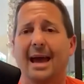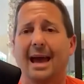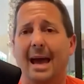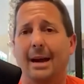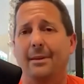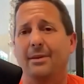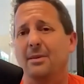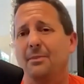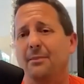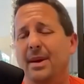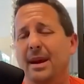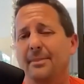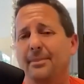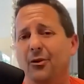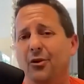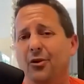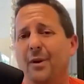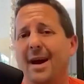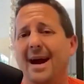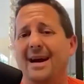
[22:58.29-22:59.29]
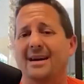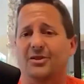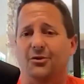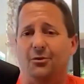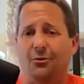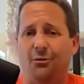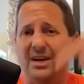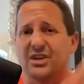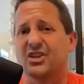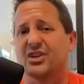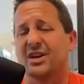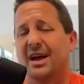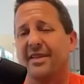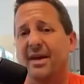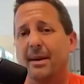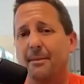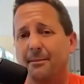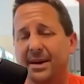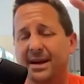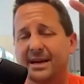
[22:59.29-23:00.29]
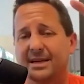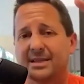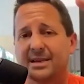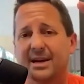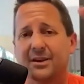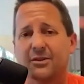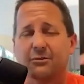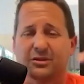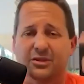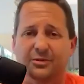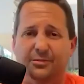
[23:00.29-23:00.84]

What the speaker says: How many people are you actually reaching out that big signal?